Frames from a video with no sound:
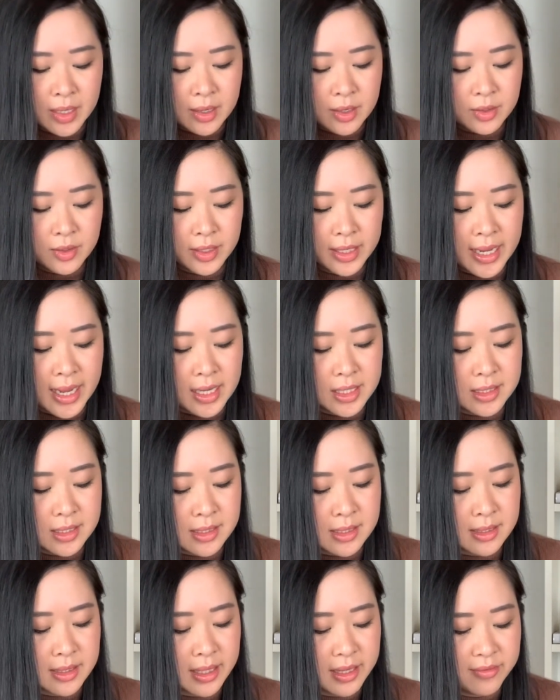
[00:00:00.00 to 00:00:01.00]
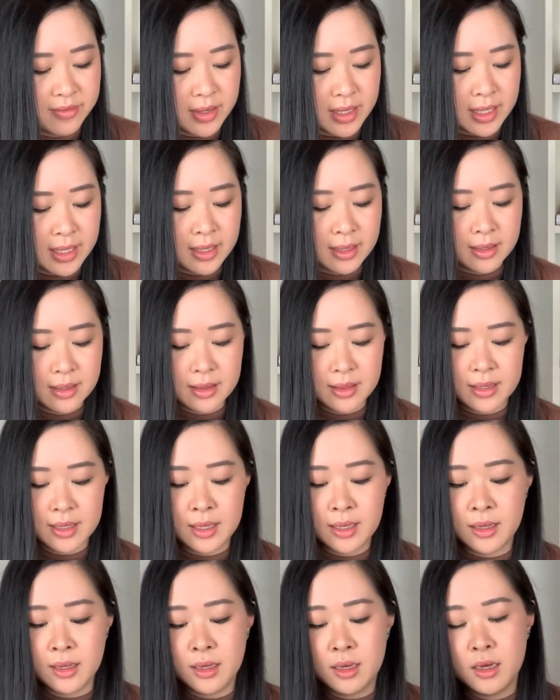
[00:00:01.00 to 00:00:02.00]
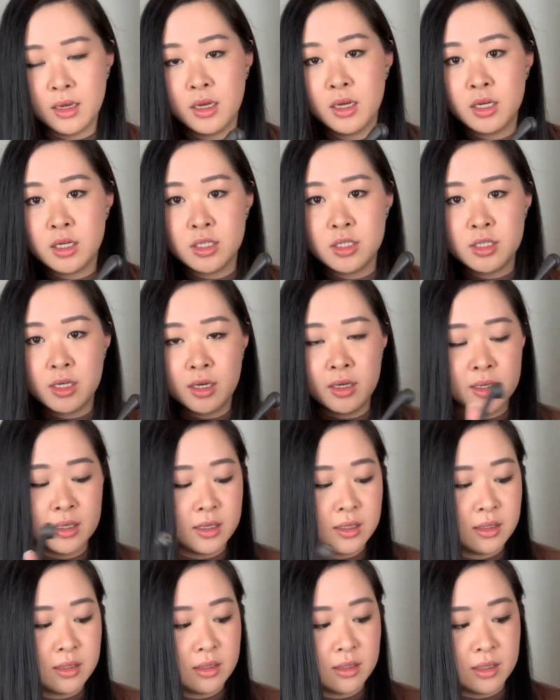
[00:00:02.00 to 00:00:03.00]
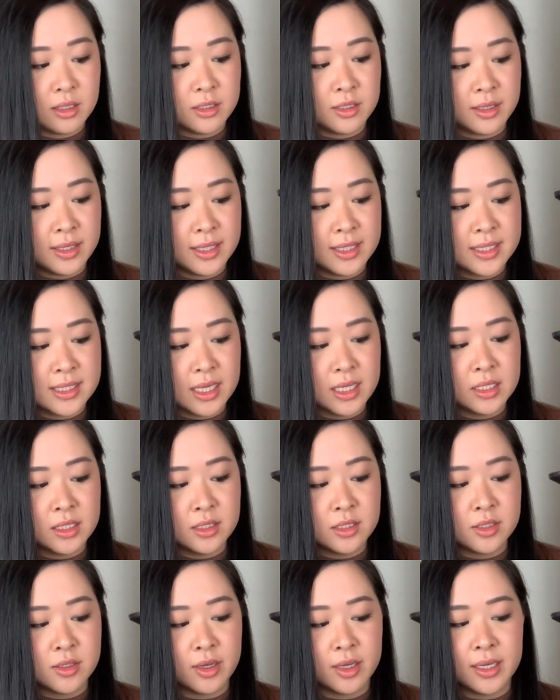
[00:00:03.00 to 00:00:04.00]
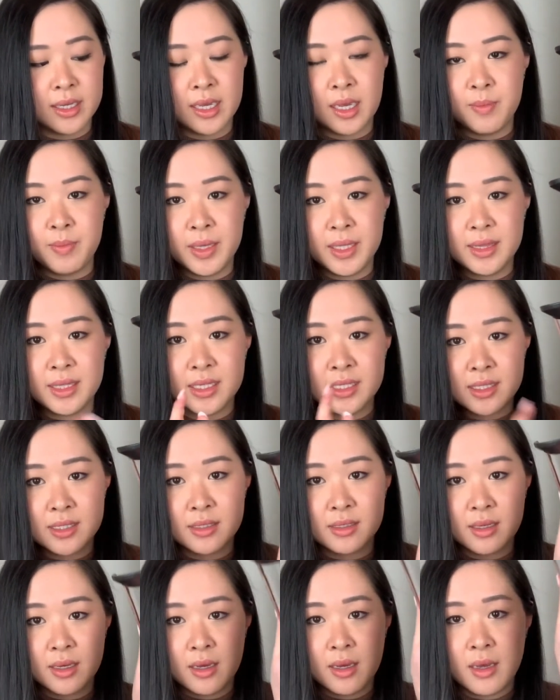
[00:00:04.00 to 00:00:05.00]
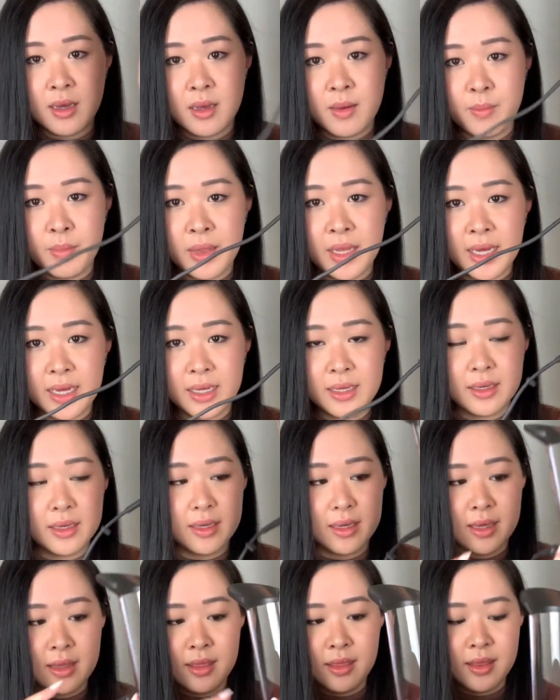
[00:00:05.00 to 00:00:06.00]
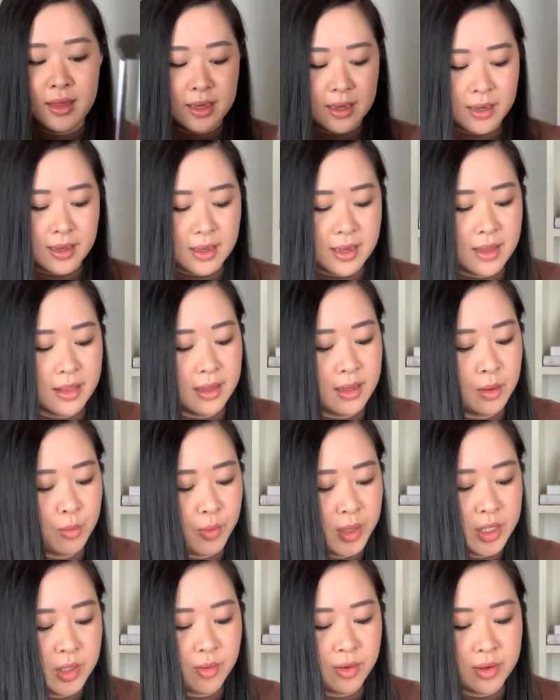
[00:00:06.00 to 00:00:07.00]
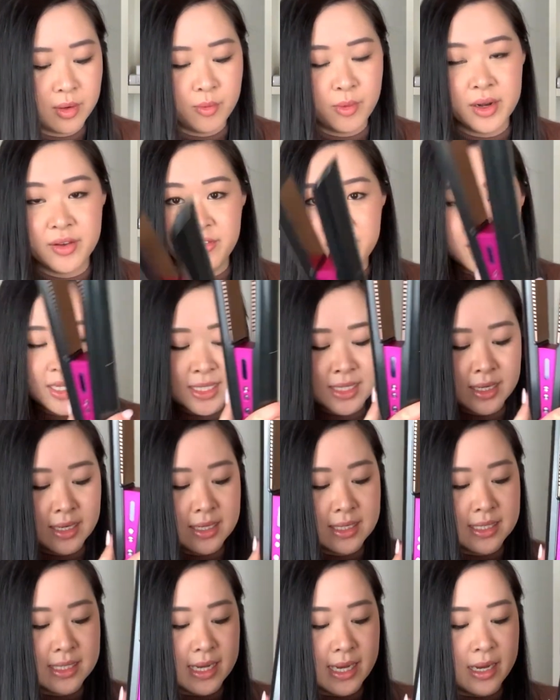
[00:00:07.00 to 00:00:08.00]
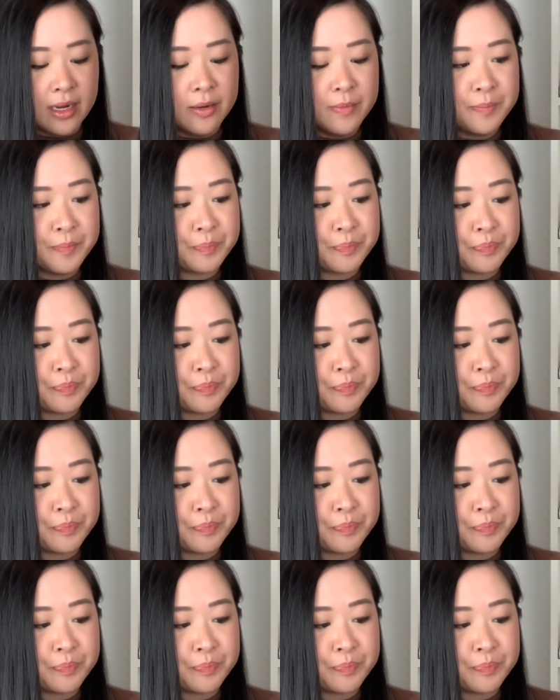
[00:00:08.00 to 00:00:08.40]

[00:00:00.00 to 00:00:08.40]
you can just leave it in the docking station. So keeping this plug in there, and then whenever you set it down,